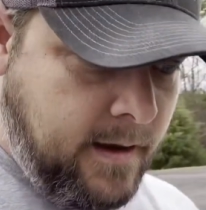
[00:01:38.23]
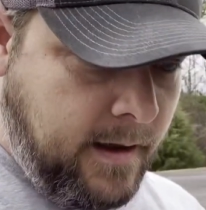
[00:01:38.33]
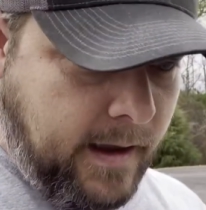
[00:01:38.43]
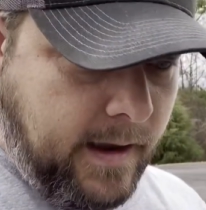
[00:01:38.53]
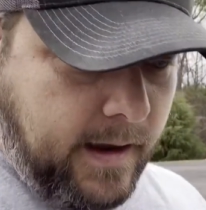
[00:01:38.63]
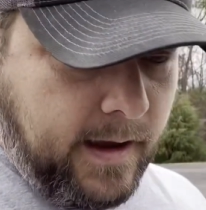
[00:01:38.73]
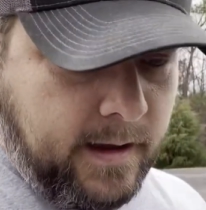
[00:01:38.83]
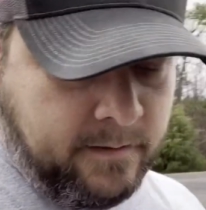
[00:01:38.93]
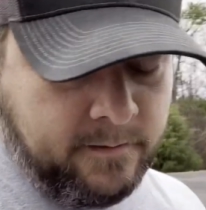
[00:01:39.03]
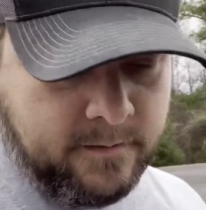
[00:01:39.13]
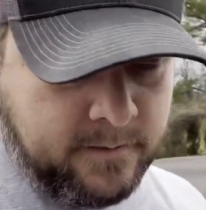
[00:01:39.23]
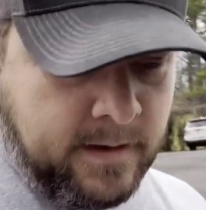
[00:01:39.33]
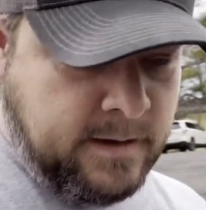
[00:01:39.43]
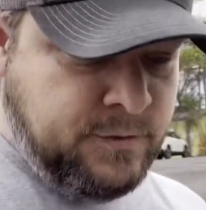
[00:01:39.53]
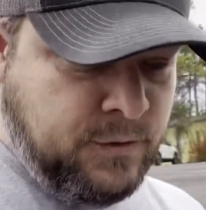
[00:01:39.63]
And
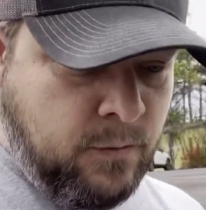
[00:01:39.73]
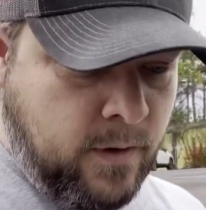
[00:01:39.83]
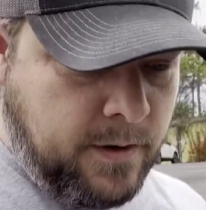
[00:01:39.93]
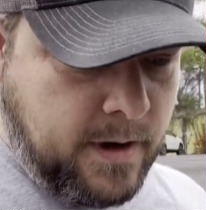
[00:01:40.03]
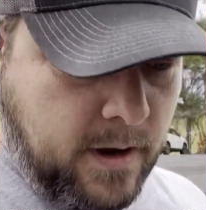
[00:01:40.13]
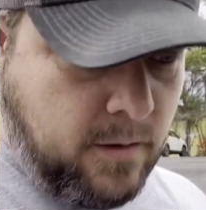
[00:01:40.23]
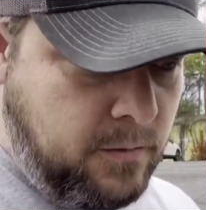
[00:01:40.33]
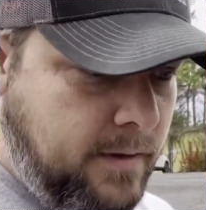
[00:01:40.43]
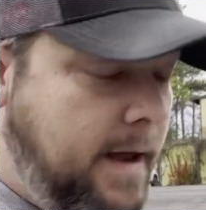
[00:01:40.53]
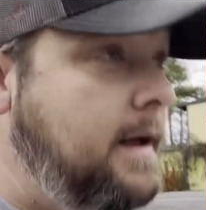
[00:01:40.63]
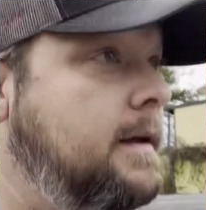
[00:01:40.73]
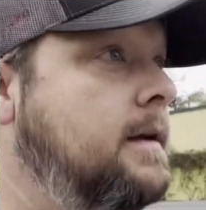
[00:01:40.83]
as you well know, that